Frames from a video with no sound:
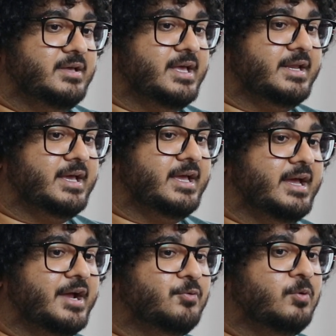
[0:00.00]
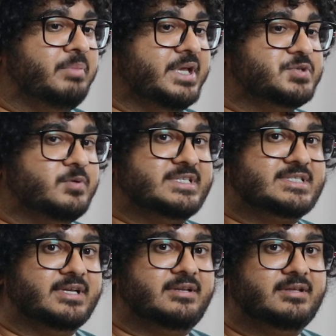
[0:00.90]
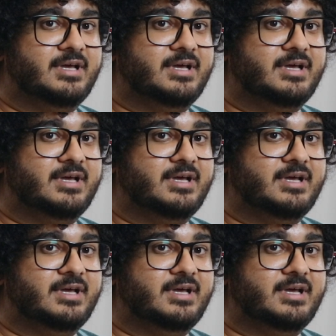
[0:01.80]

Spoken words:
it had all been twisted.